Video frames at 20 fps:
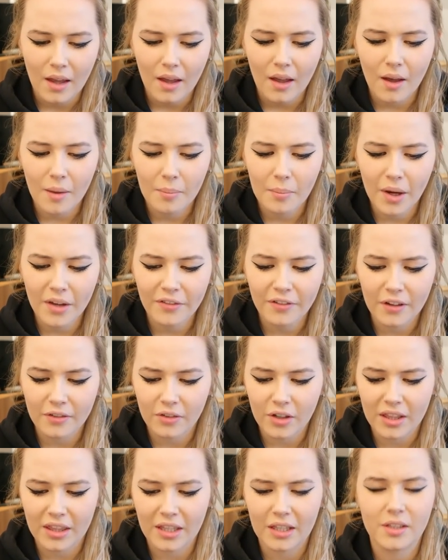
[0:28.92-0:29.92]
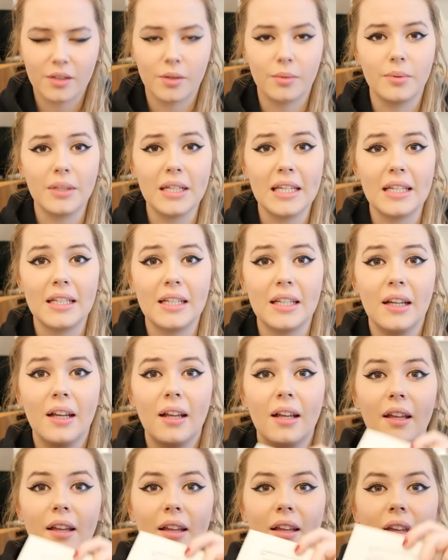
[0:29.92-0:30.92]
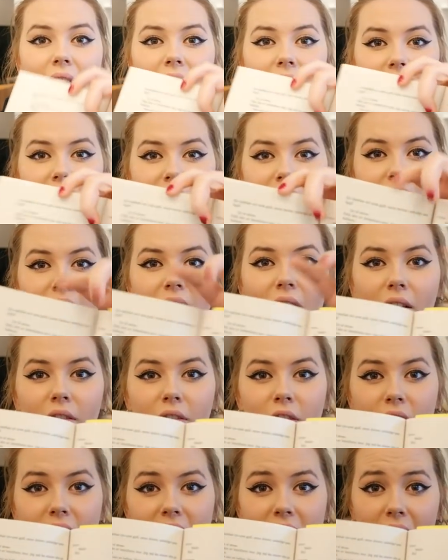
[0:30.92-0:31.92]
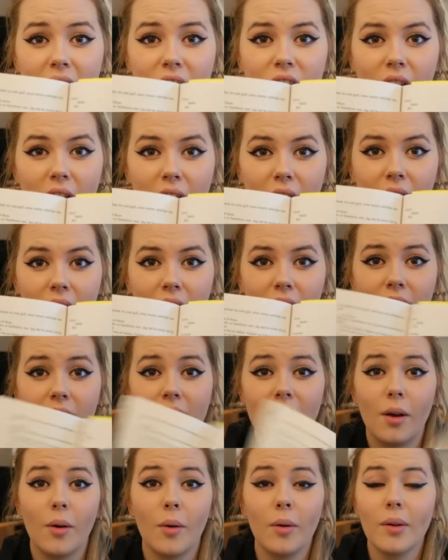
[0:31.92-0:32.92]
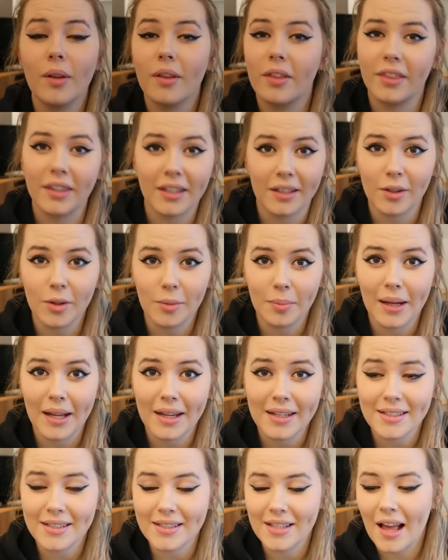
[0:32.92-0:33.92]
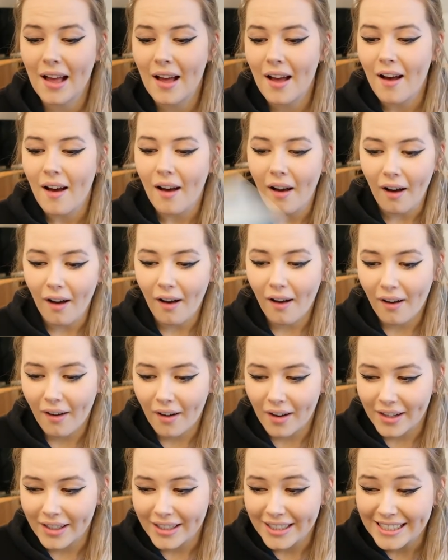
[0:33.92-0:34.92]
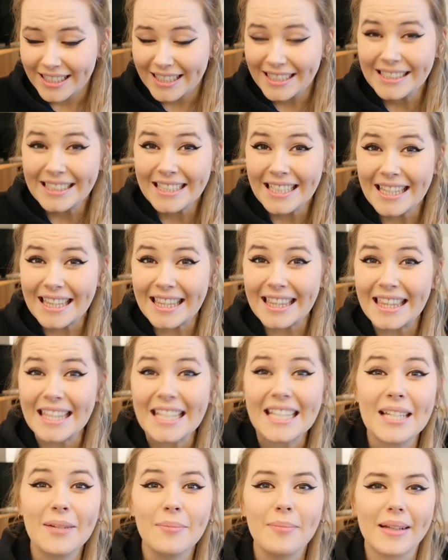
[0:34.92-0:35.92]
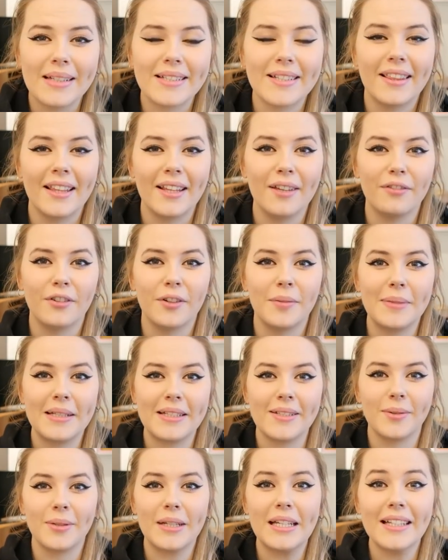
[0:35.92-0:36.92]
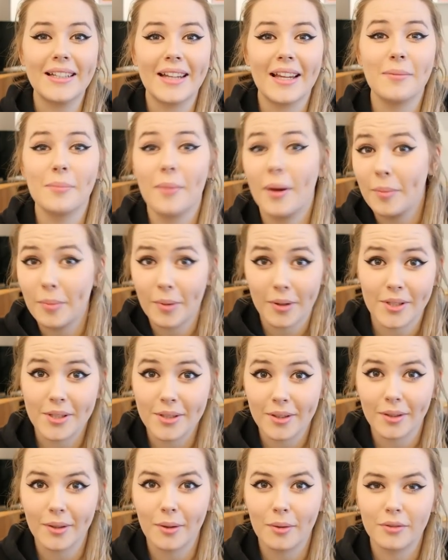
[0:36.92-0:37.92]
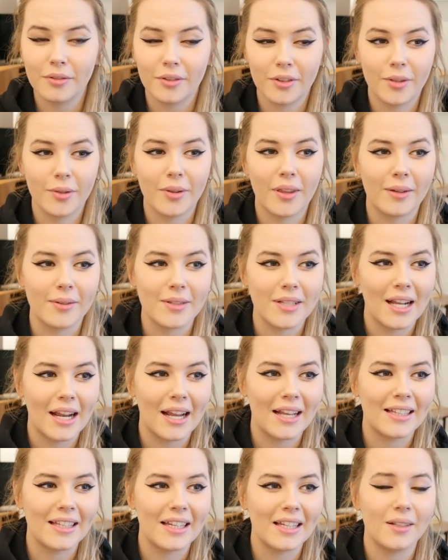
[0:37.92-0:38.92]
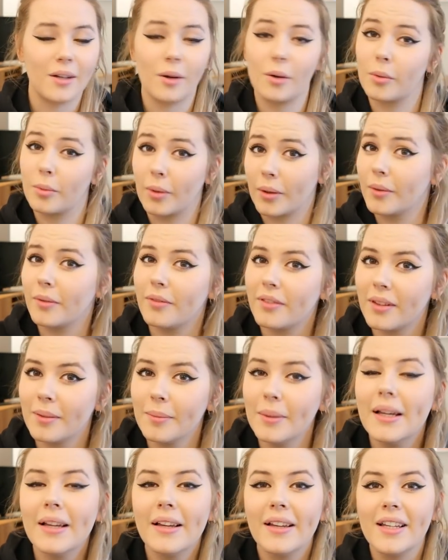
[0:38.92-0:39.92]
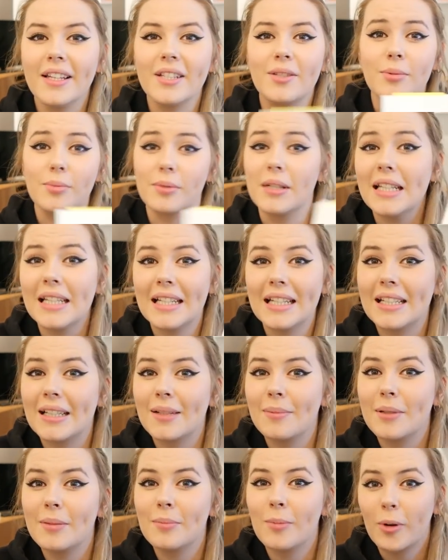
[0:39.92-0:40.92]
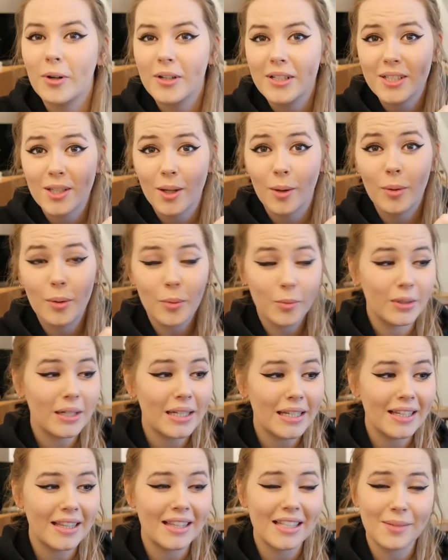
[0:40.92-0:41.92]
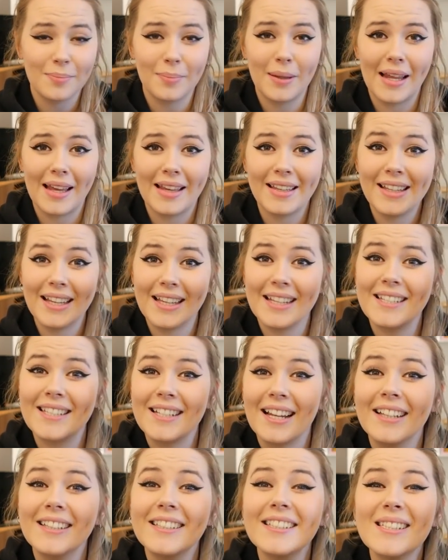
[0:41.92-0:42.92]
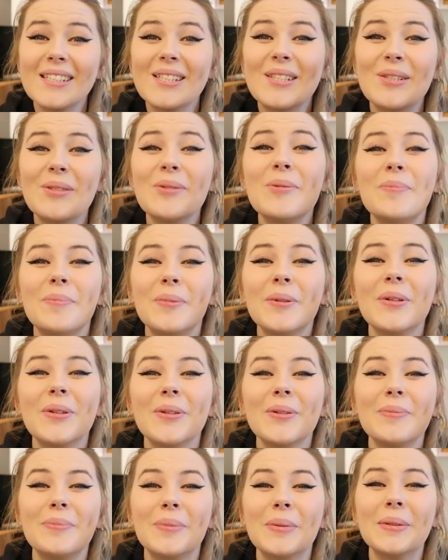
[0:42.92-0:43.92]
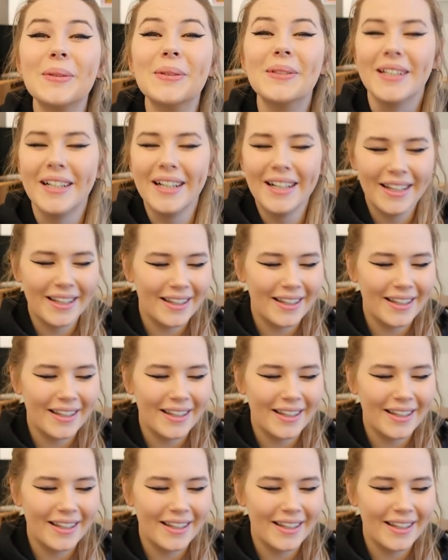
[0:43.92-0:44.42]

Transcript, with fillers: uh, my favorite thing to read is conversation. So theater plays are the best thing for me to read, and my personal goal for two thousand eighteen, or one of them, is to read a little bit more. So reading this play is like super duper.